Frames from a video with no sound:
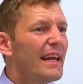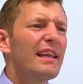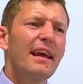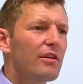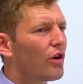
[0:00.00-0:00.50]

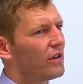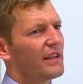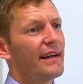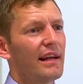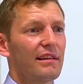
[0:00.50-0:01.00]
It
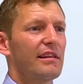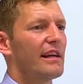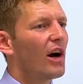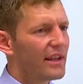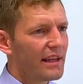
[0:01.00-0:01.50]
does. And that's
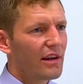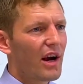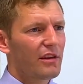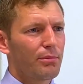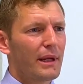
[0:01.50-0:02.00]
it. I think
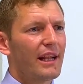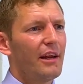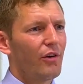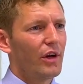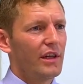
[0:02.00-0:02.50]
there has to be
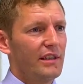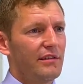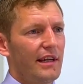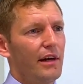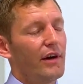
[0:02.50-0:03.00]
clear
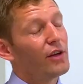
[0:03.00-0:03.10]
lines there.